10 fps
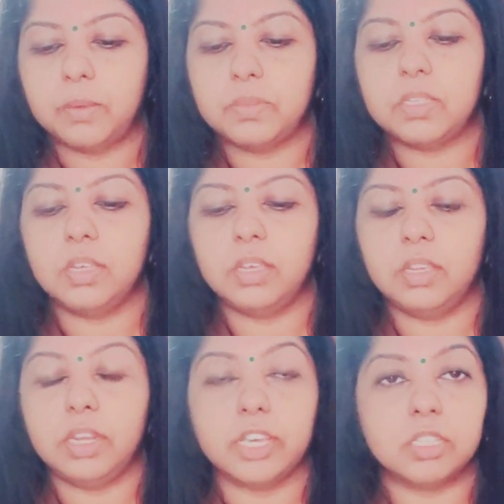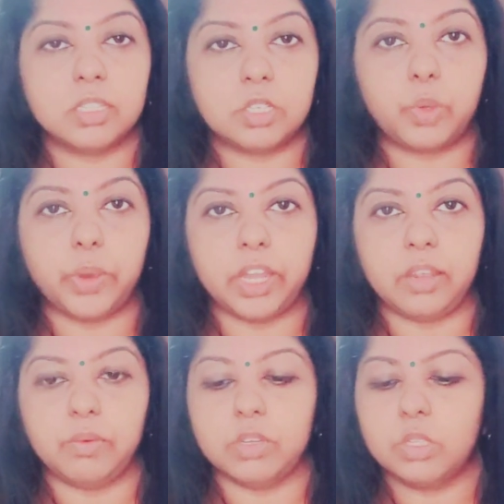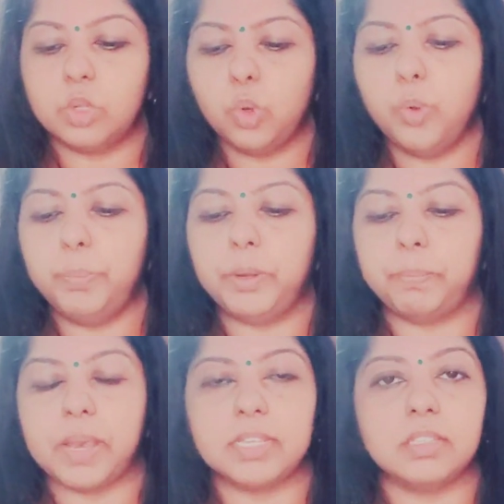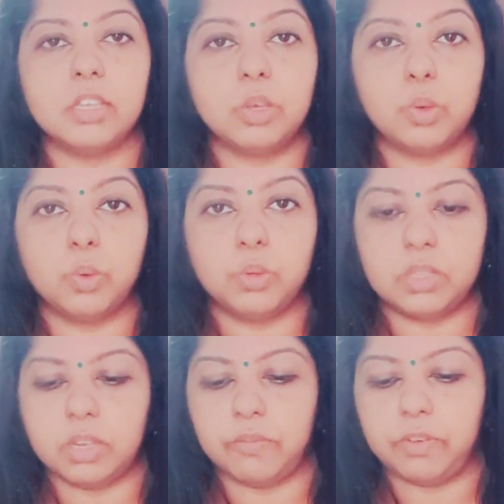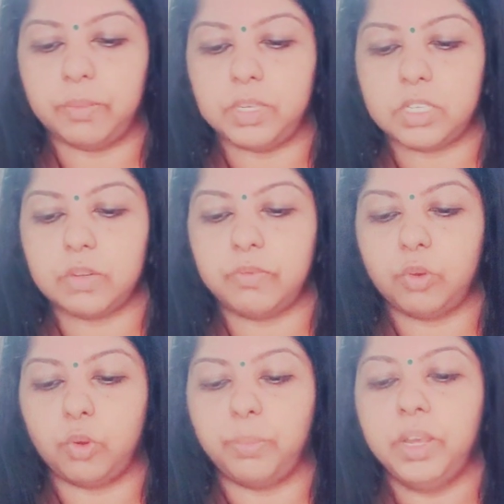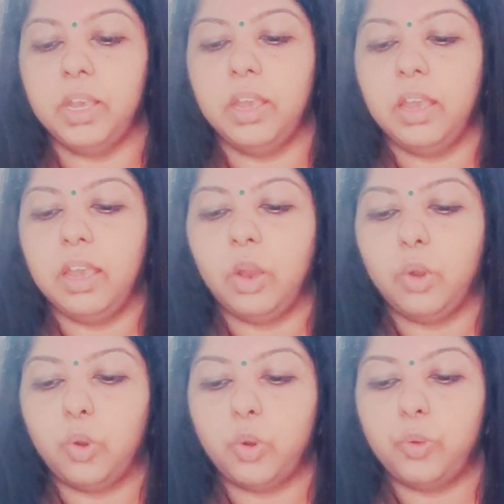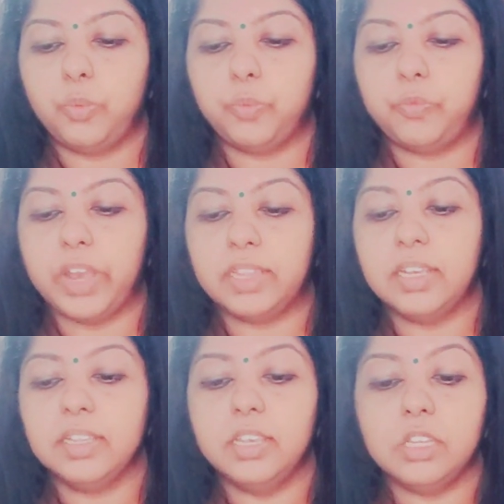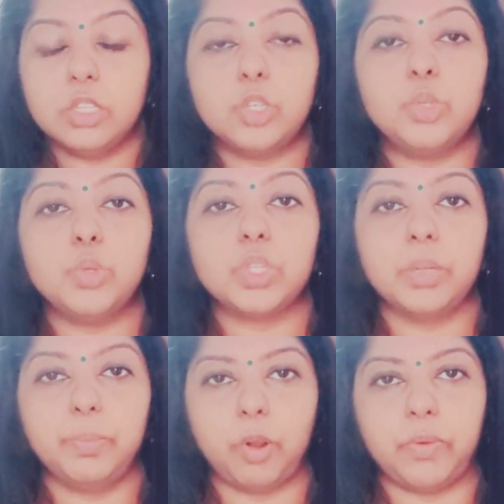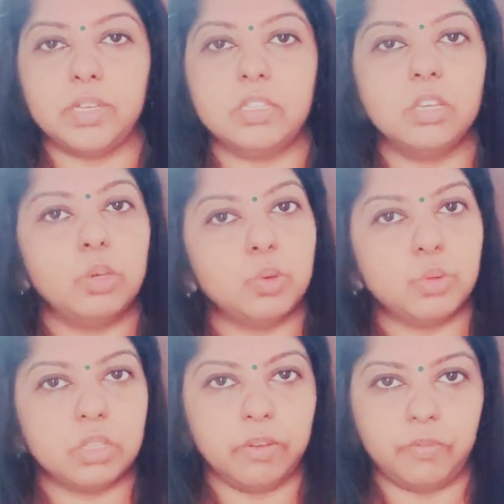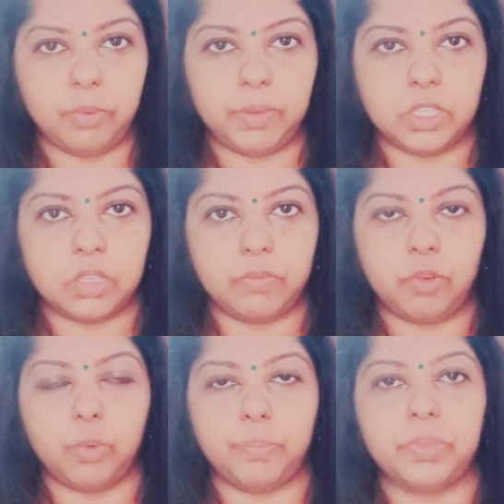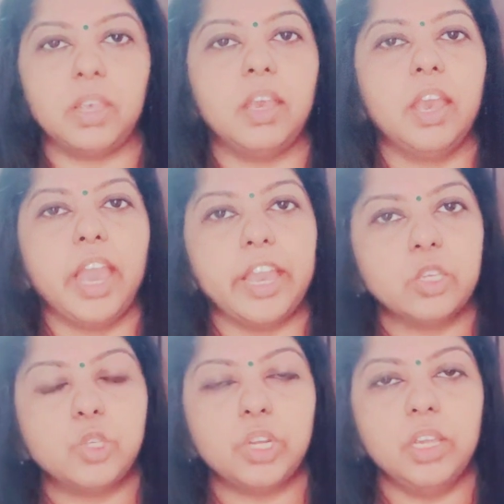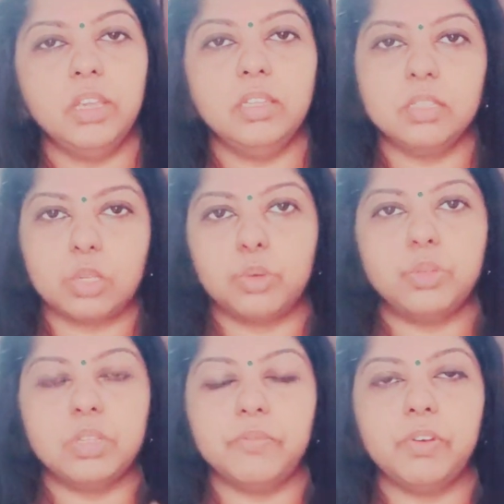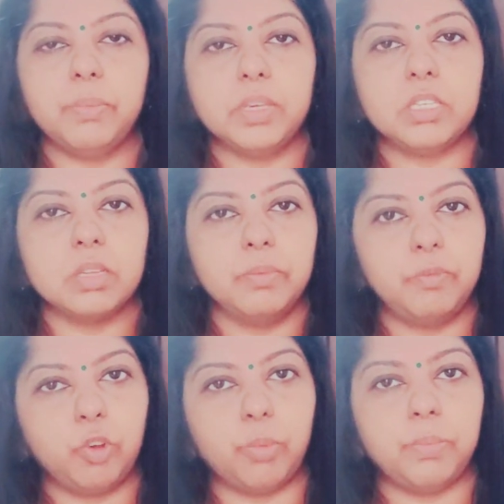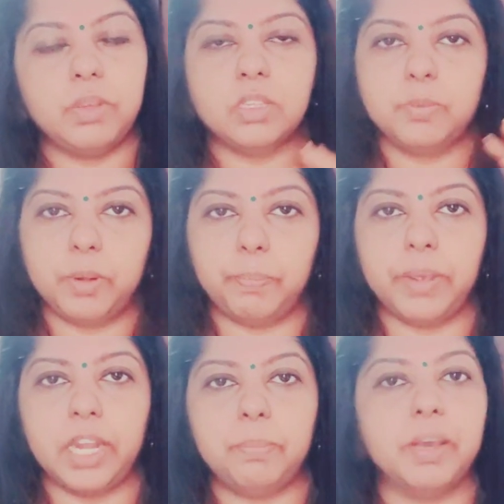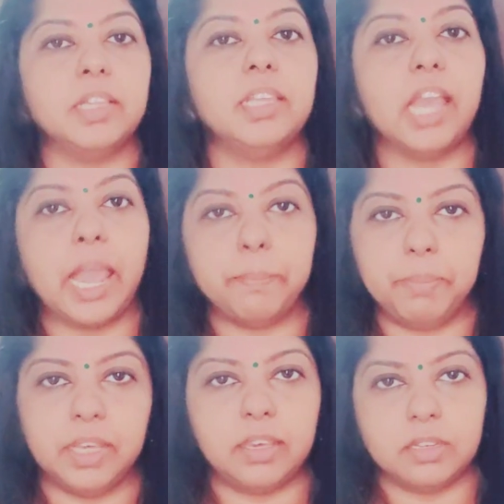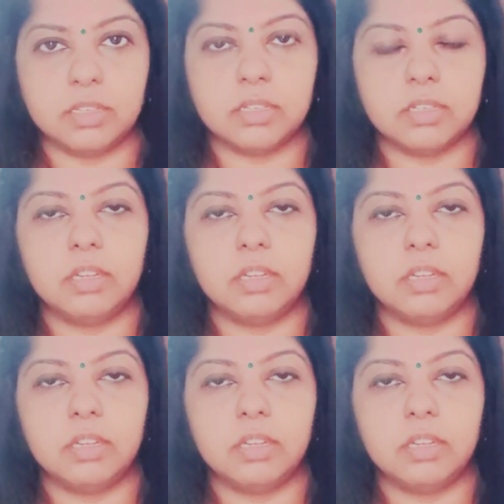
comes the next query was who prepares the course information form, or whether the institution provides the course information form. Actually, this course information form is prepared by the applicant.